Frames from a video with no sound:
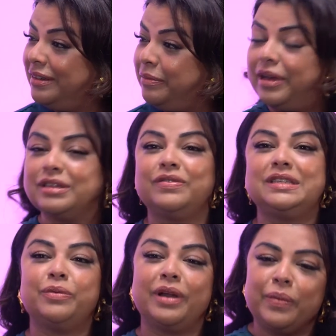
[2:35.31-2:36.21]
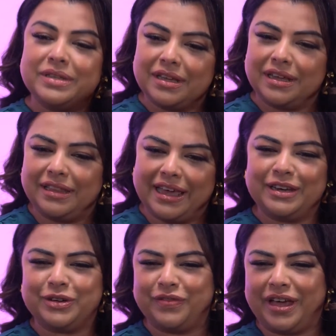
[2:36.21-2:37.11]
Mm. Because obviously, when I was uh, the
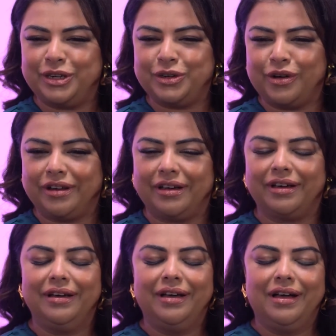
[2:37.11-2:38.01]
editor of Asiana,